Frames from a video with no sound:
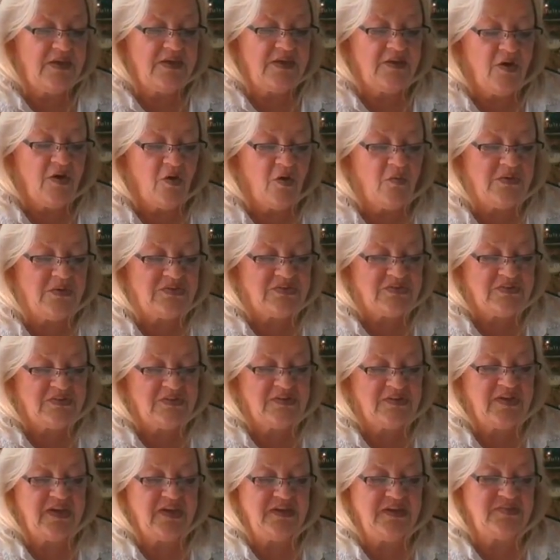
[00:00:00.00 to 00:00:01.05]
It always
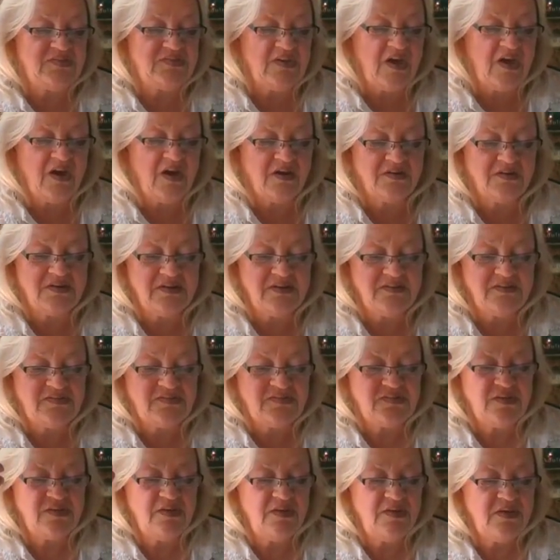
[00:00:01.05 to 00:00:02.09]
indicates
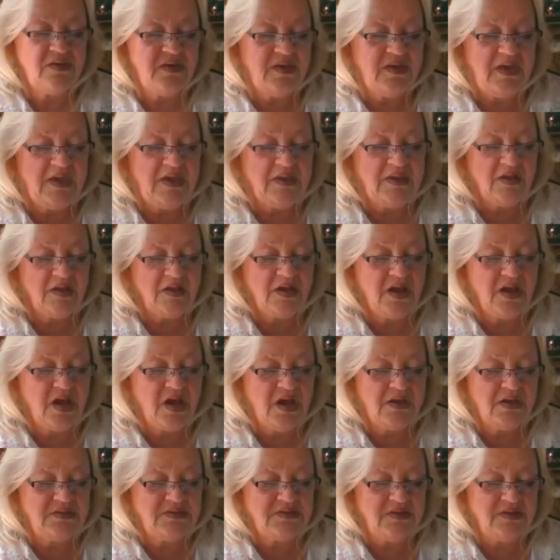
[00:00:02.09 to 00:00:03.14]
hardness and
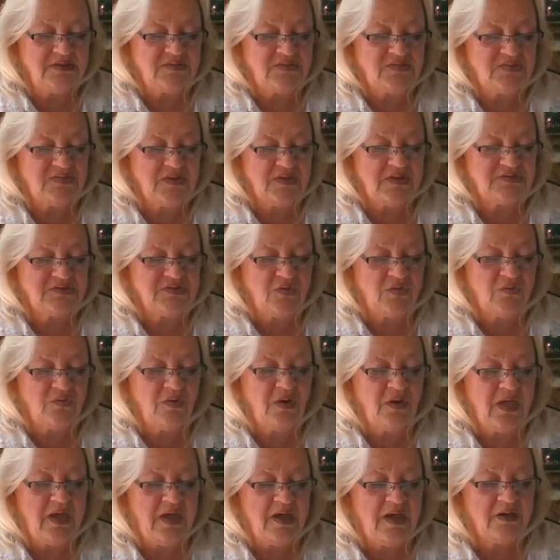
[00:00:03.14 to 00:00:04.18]
unkindness, a
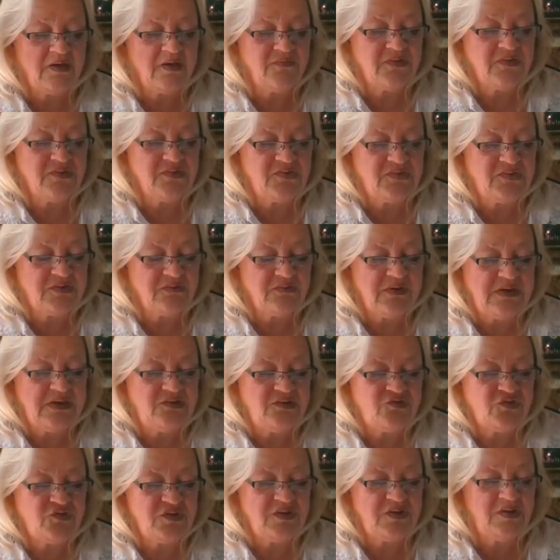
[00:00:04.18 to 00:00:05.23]
total lack of
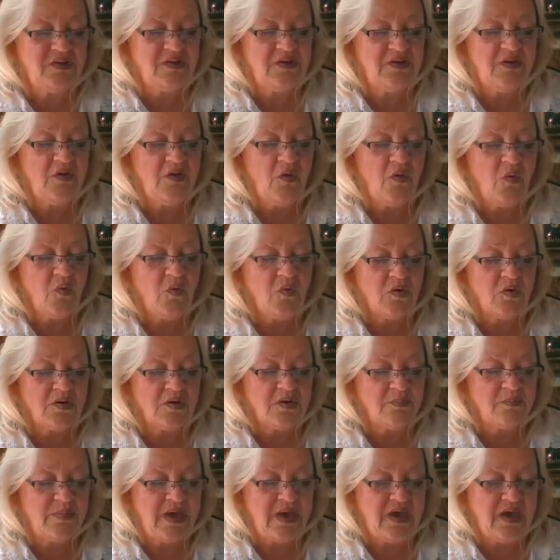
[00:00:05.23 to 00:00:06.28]
consideration or
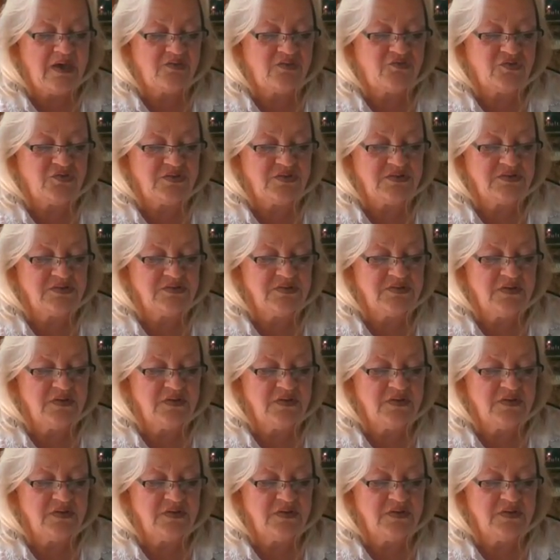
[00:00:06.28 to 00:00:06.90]
compassion.